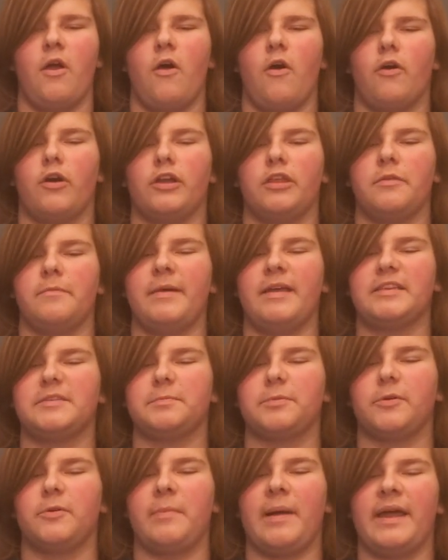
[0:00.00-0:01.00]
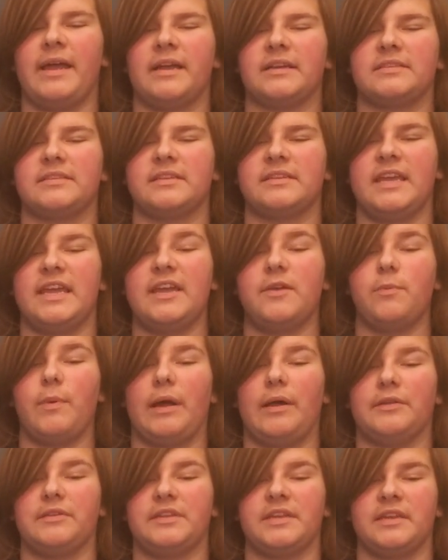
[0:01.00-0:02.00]
or the best probiotics to take
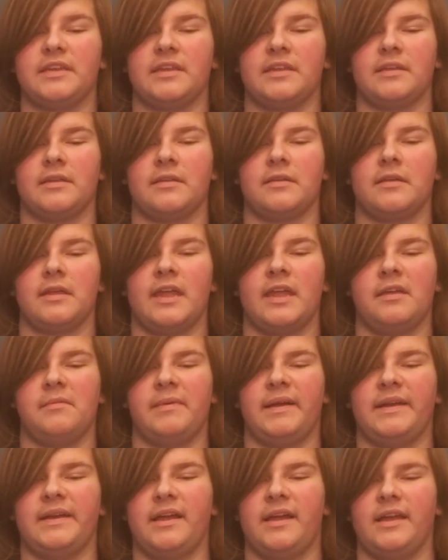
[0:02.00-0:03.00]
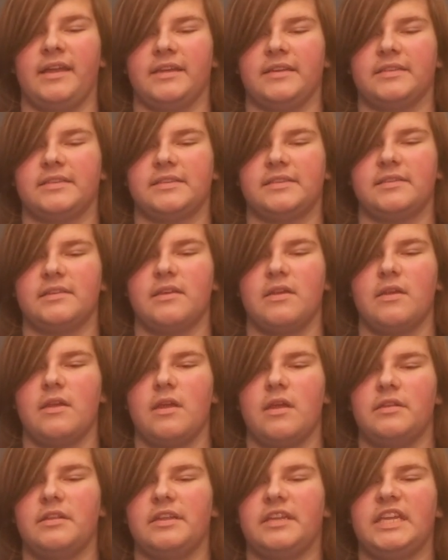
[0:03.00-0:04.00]
while taking antibiotics
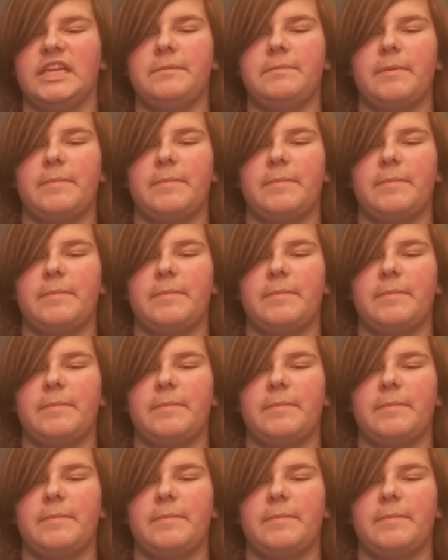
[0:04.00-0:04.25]
to keep